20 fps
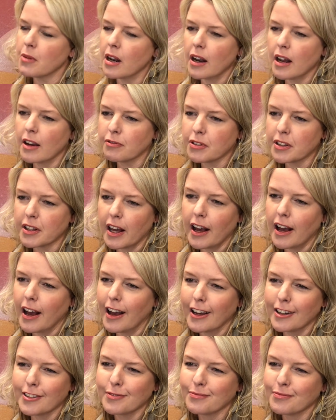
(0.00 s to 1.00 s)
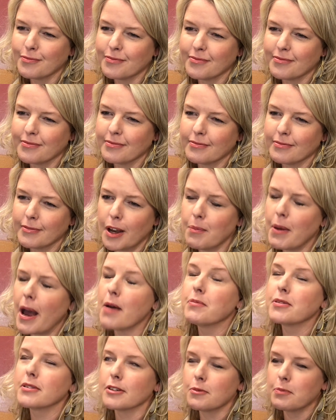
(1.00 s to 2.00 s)
my life without art. I'm
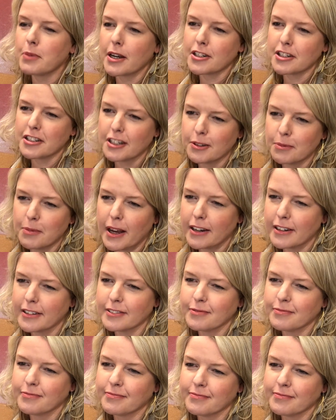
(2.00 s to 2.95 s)
absolutely passionate about it.